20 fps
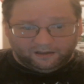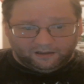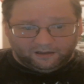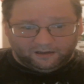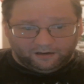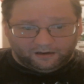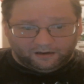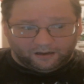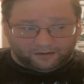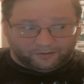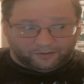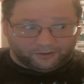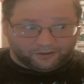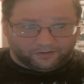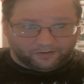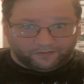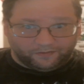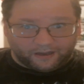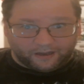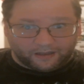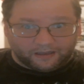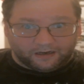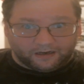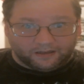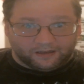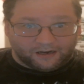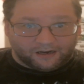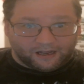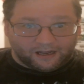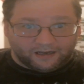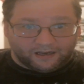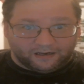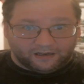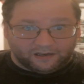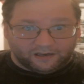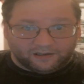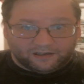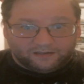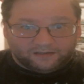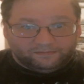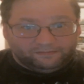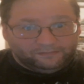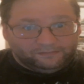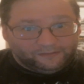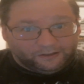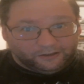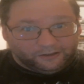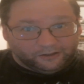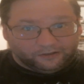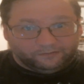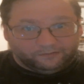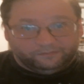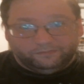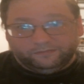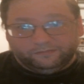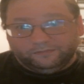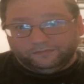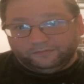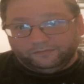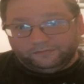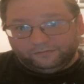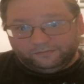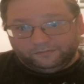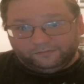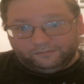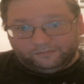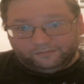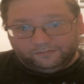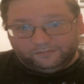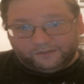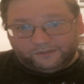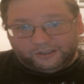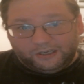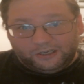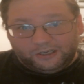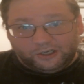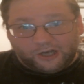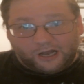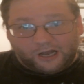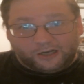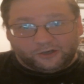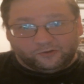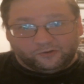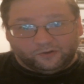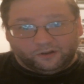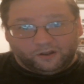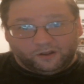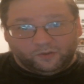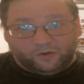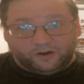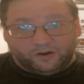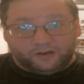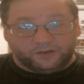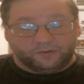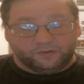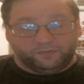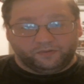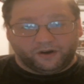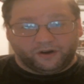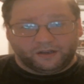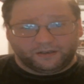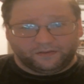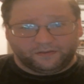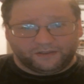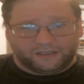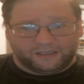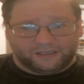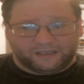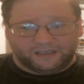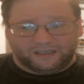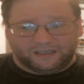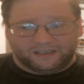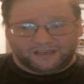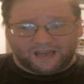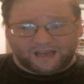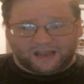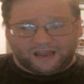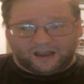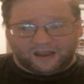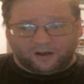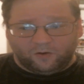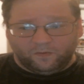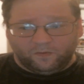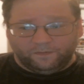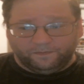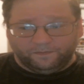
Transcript: Not to mention the fact that in the 90s, look, CGI just really wasn't as impressive as it is now.